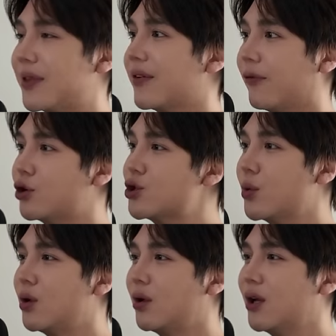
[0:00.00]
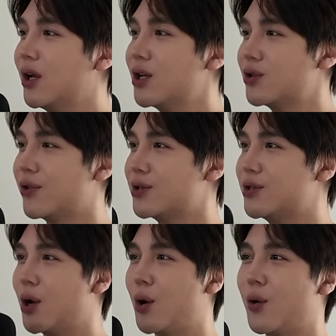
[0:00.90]
that they're virtual, so there's
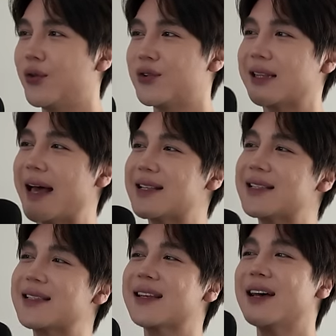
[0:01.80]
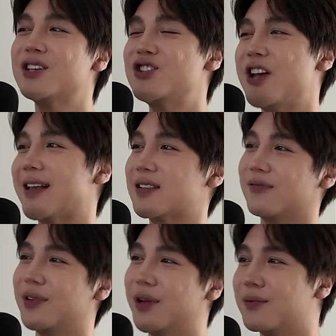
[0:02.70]
no there's less chance of
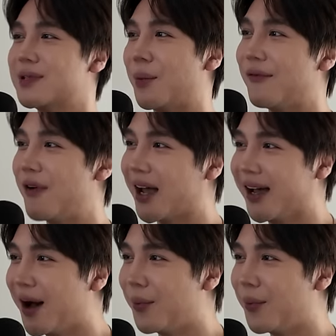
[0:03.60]
you know someone fucking